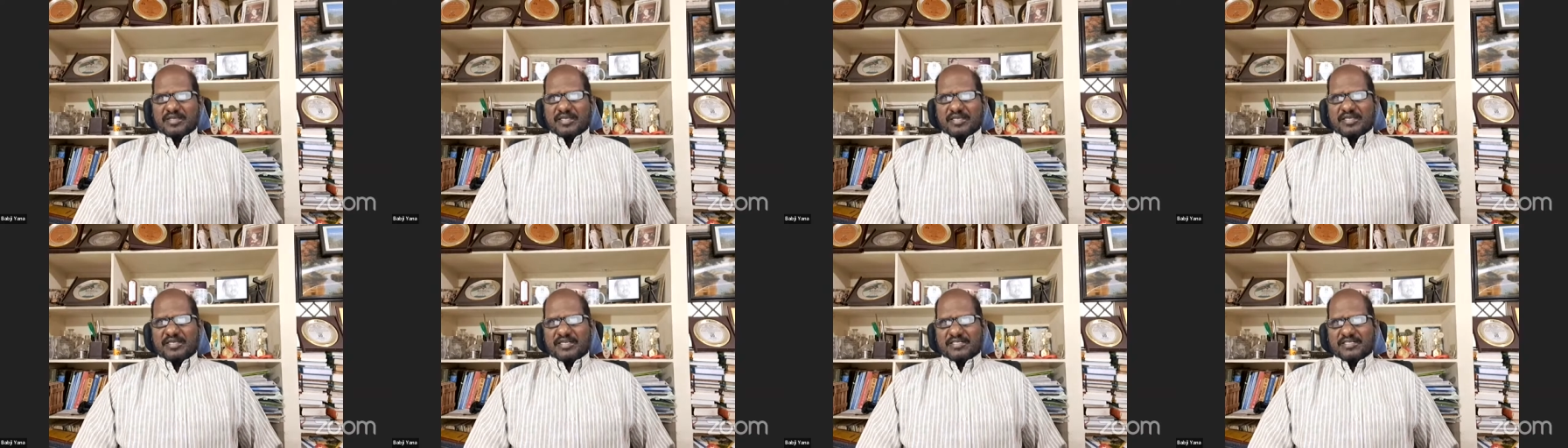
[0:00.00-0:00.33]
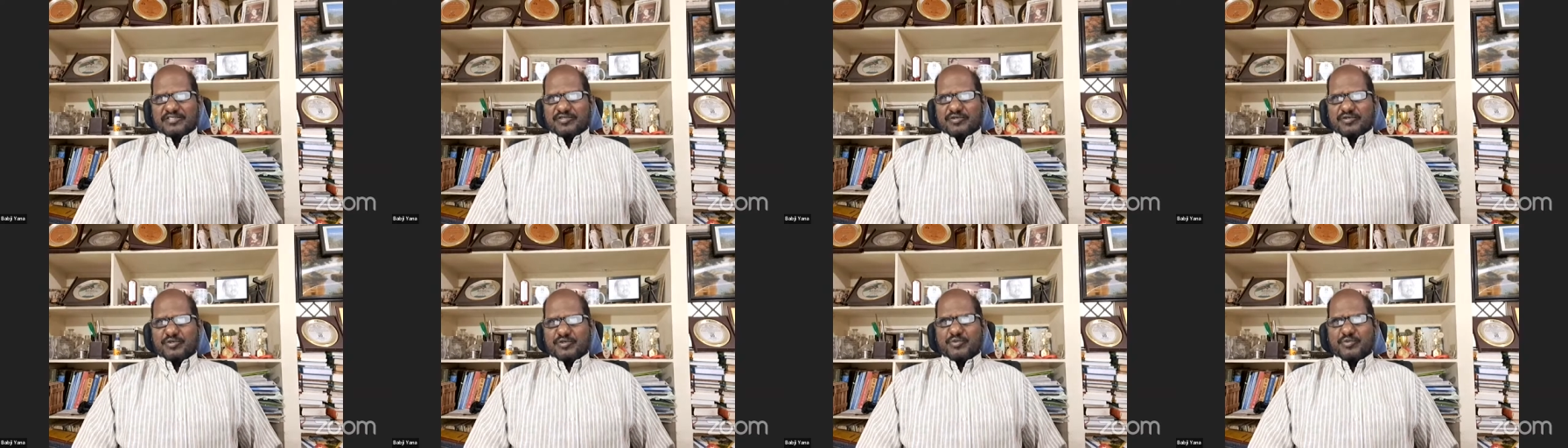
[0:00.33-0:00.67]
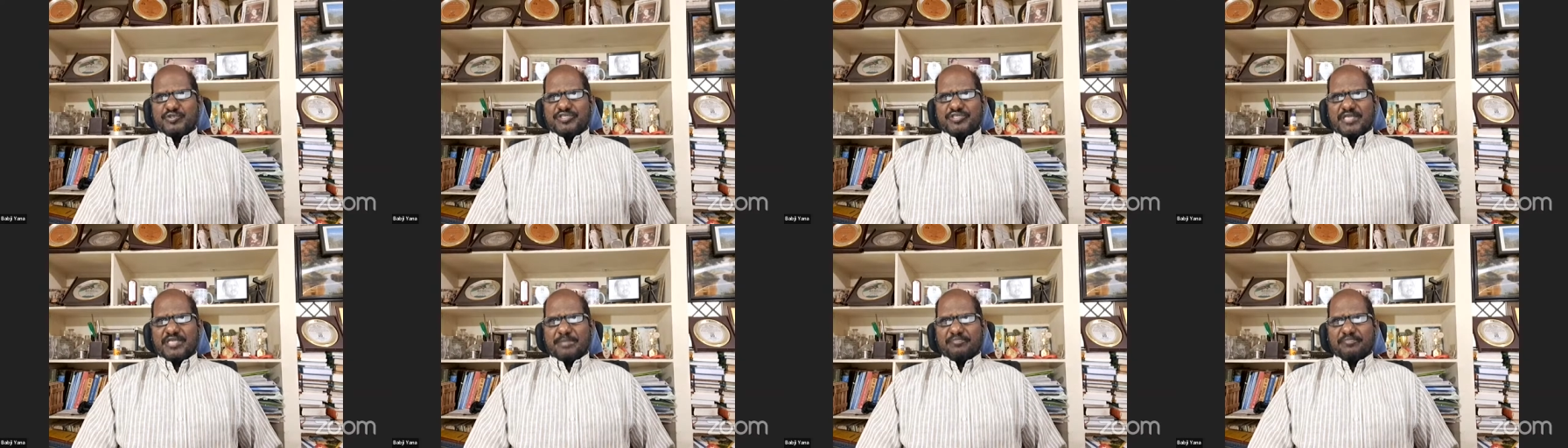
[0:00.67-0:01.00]
In a
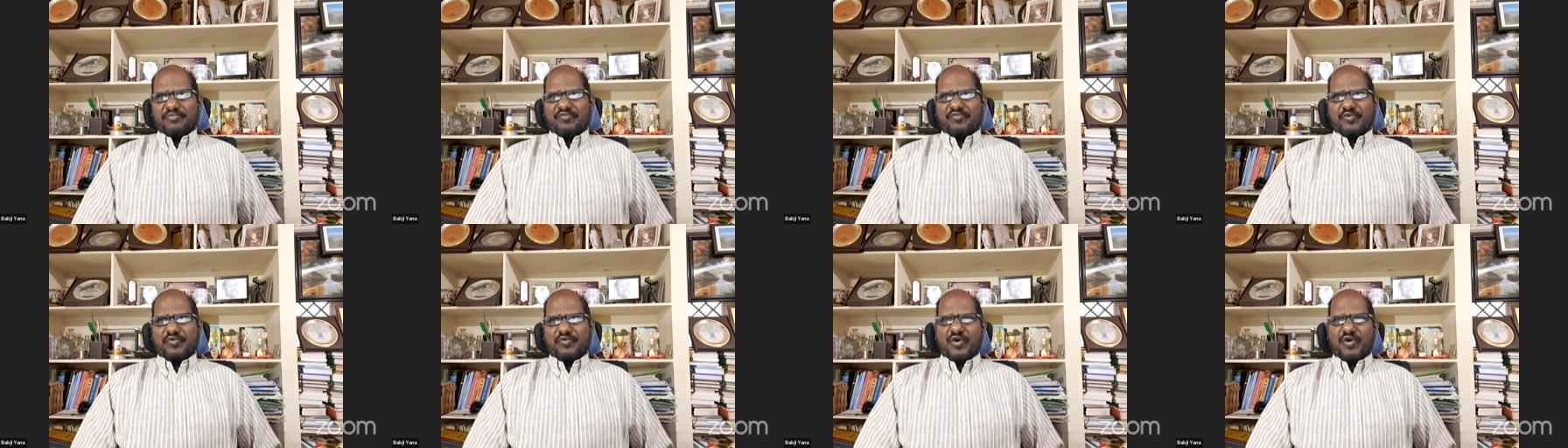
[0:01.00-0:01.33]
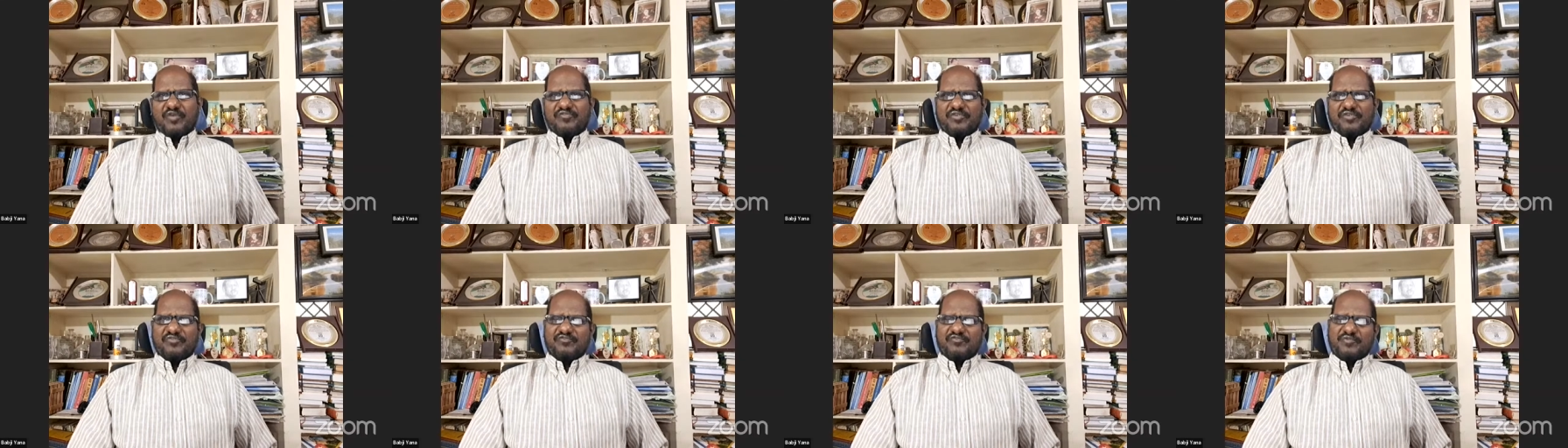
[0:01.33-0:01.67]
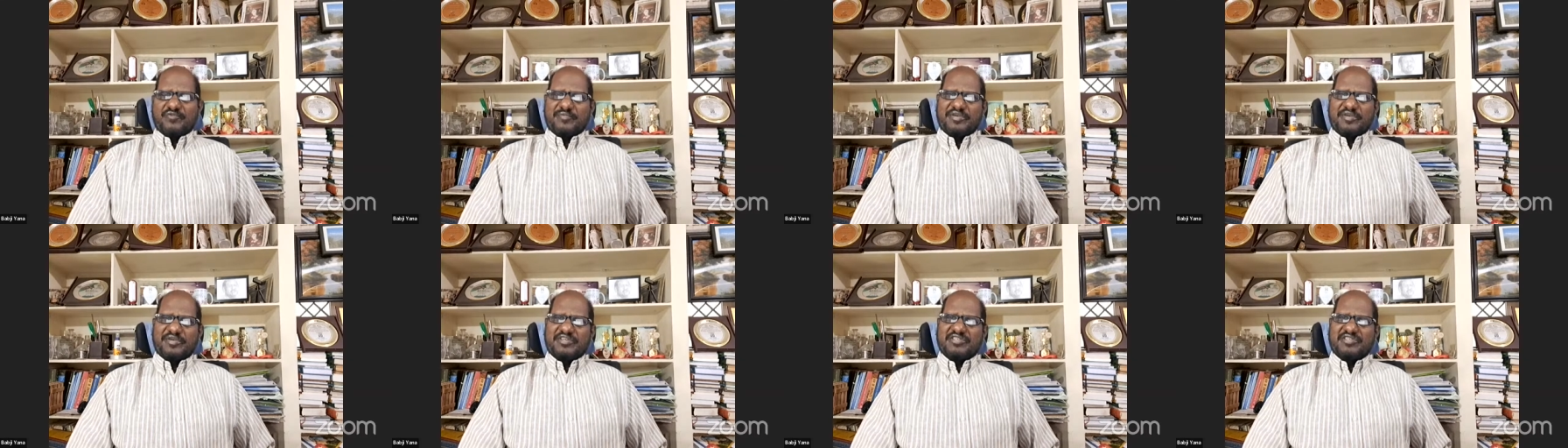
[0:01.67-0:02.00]
two-step flow of
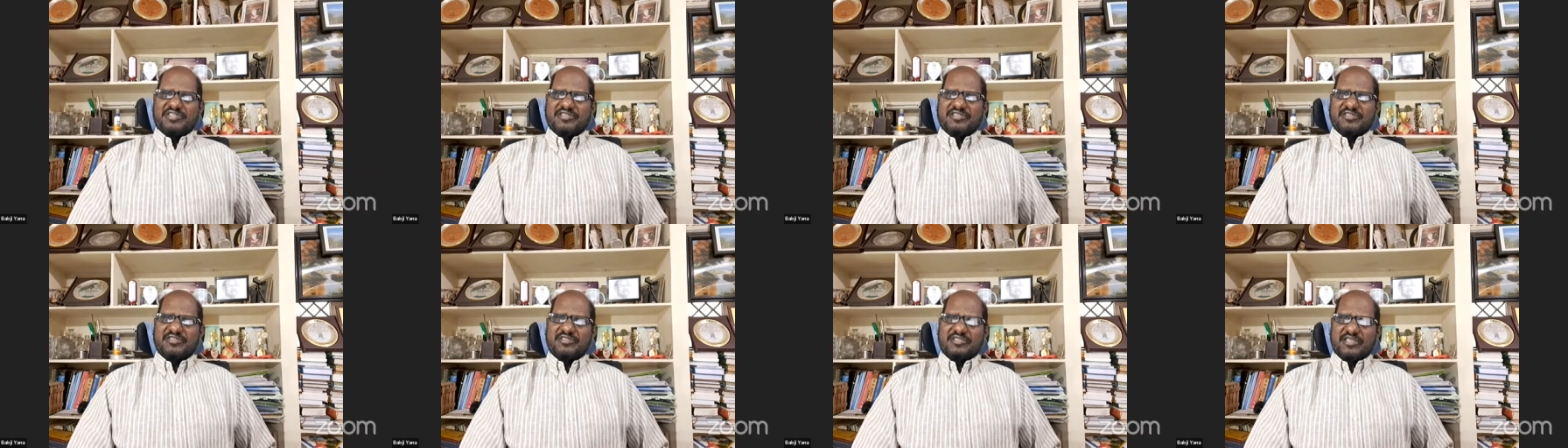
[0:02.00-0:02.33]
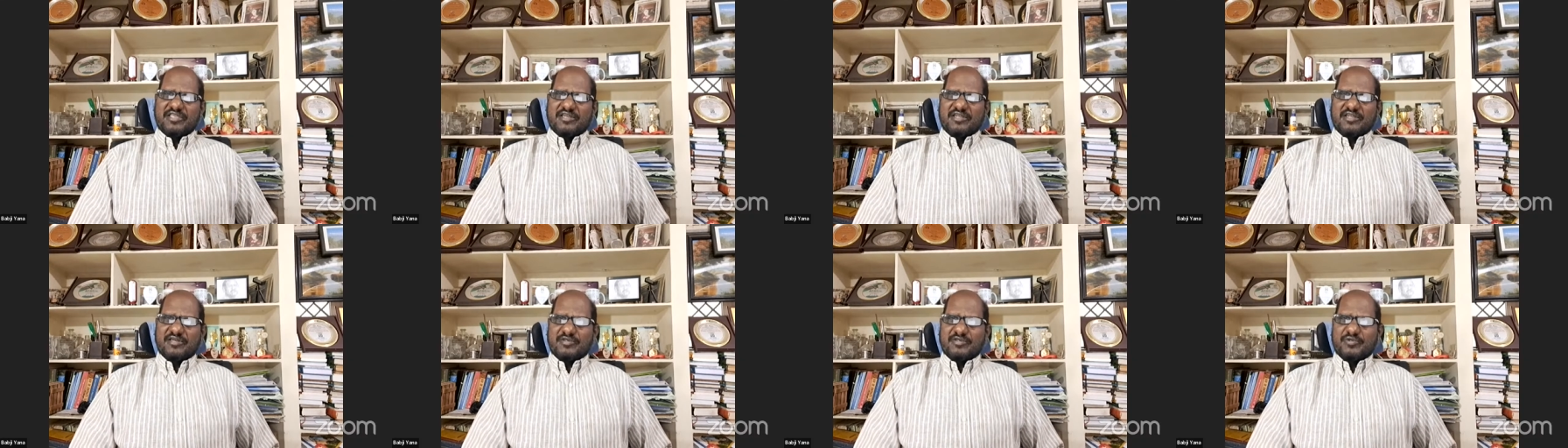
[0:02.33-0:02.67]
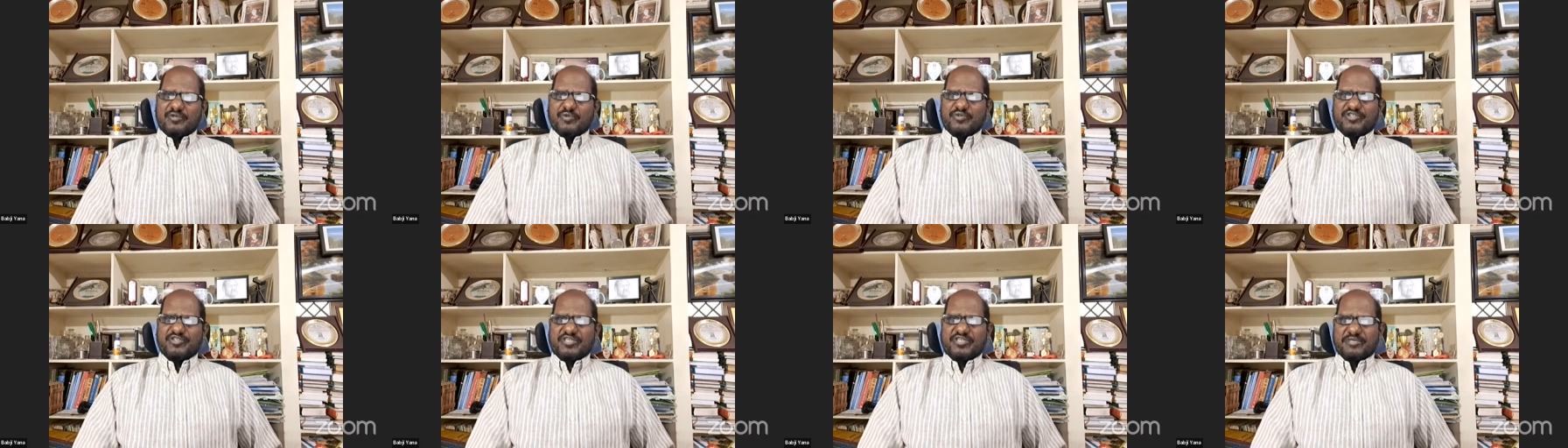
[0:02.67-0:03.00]
information, there are
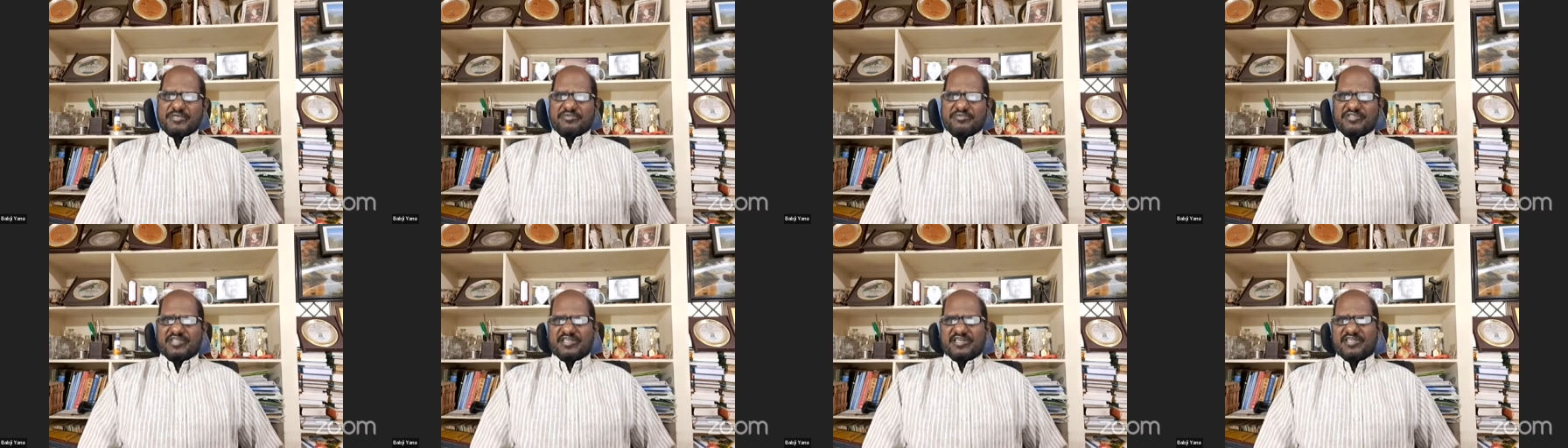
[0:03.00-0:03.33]
two steps.